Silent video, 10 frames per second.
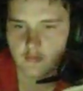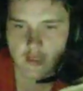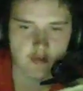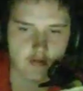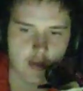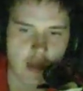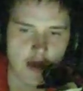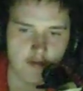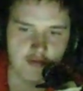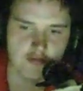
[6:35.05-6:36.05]
Like,
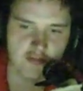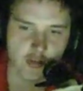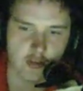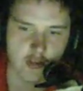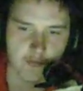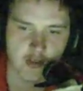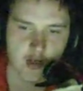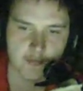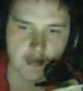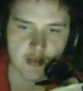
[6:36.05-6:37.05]
how would you start up your
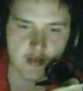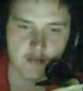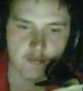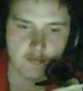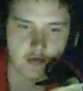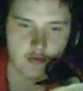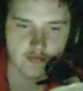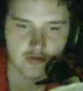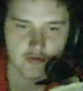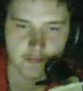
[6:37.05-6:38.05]
company? Who
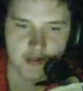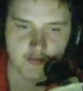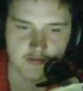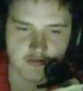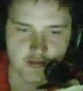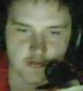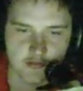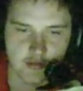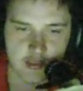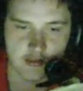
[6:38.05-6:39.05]
would you appeal
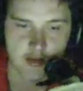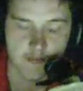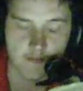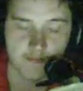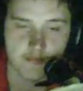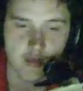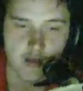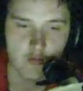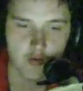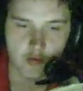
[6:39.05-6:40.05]
to? And
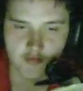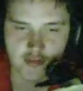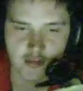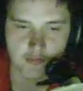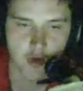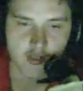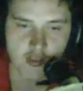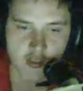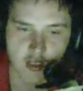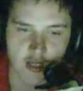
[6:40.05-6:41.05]
what would your
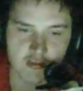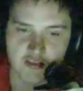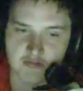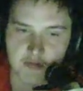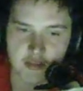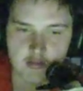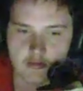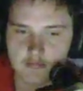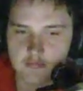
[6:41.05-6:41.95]
marketing ideas be?